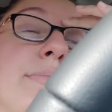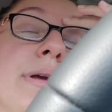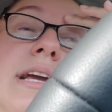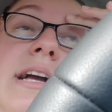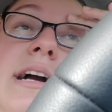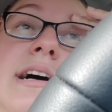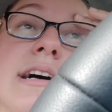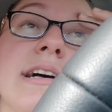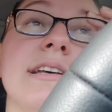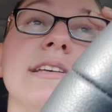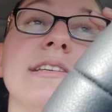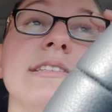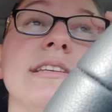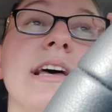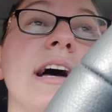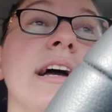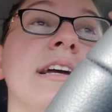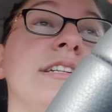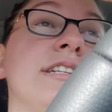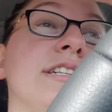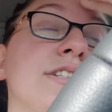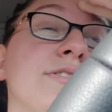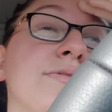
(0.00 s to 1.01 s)
because
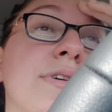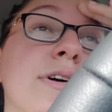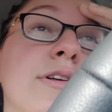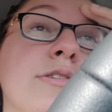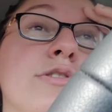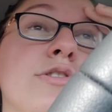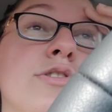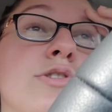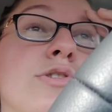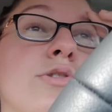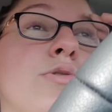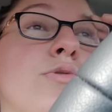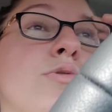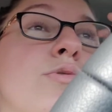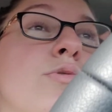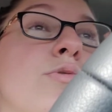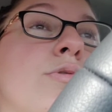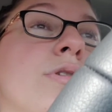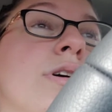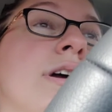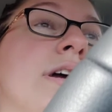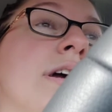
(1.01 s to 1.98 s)
I just felt so